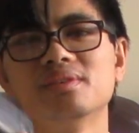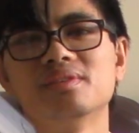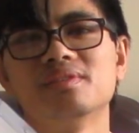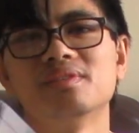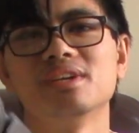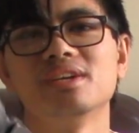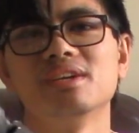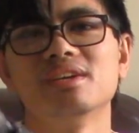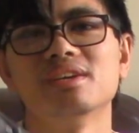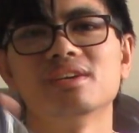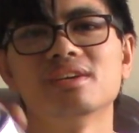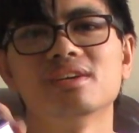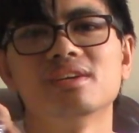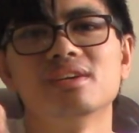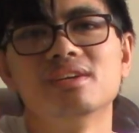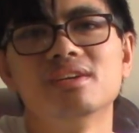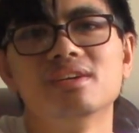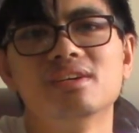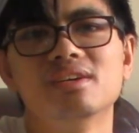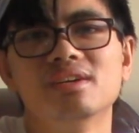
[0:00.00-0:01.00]
right here.
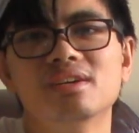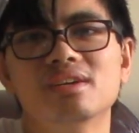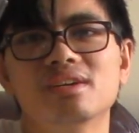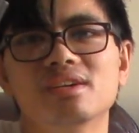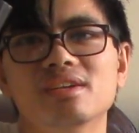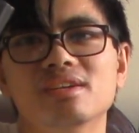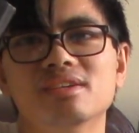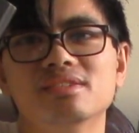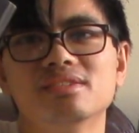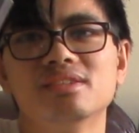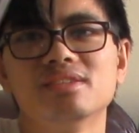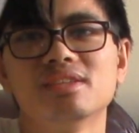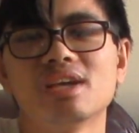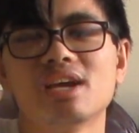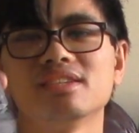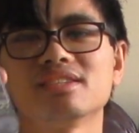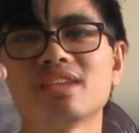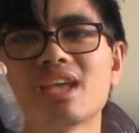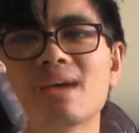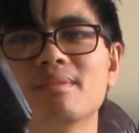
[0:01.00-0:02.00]
It's a
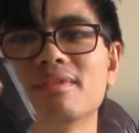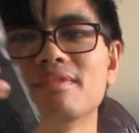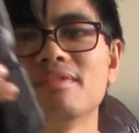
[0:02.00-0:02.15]
nice camera